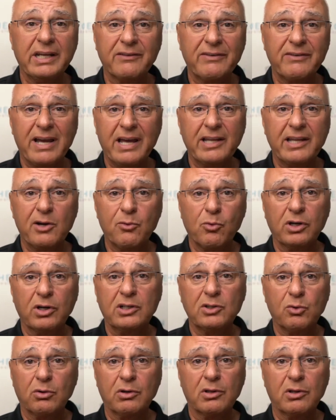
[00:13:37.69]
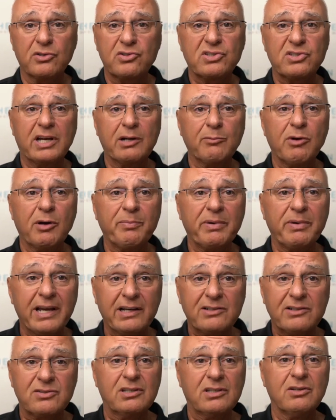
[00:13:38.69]
of how they work in order to set them up and
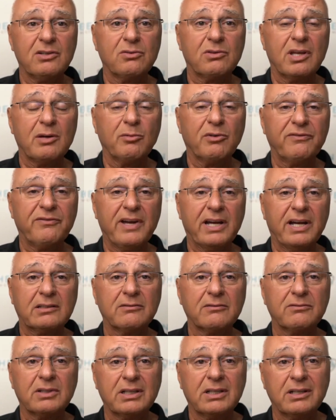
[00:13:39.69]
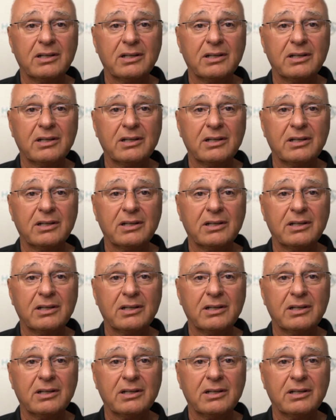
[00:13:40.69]
execute them effectively,